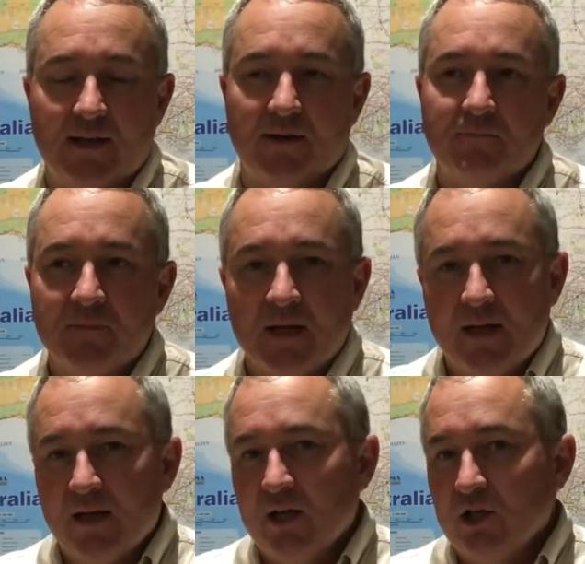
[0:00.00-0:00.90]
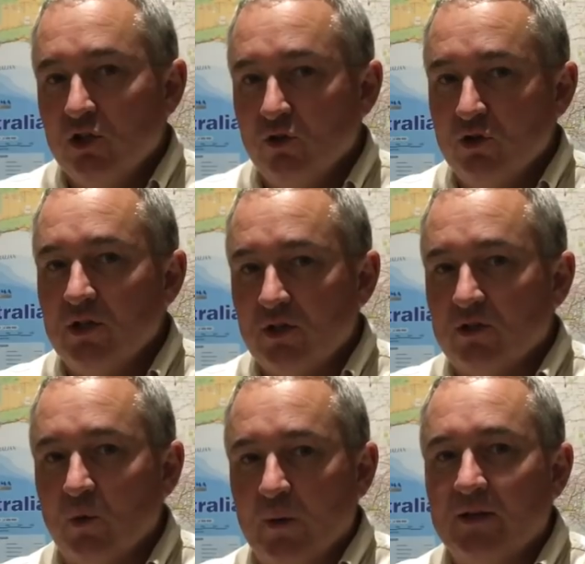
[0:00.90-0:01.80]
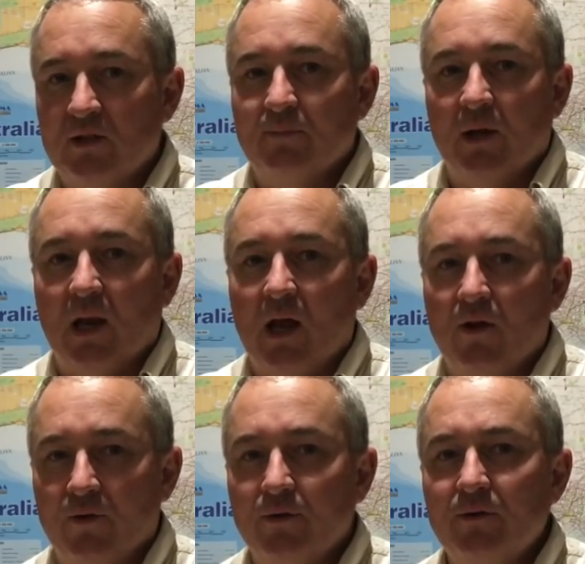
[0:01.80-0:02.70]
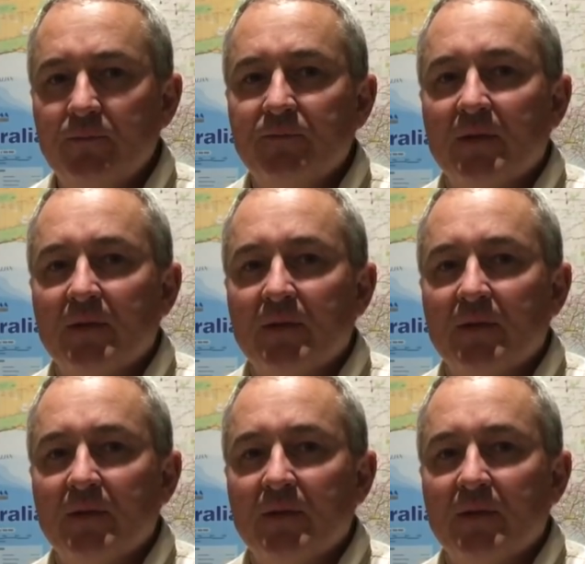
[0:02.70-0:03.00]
Now, using just a wingtip alone